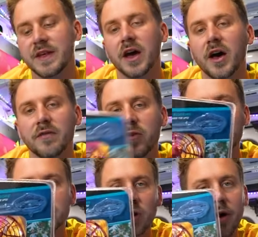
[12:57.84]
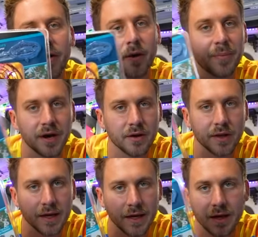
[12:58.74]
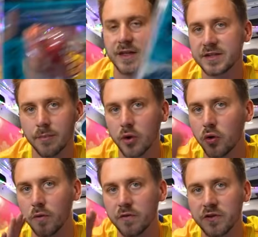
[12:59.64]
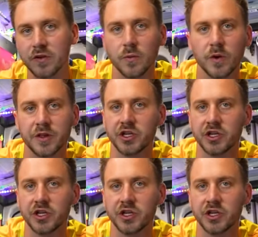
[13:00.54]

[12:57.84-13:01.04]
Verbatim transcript: The hover star. Apparently, this moves with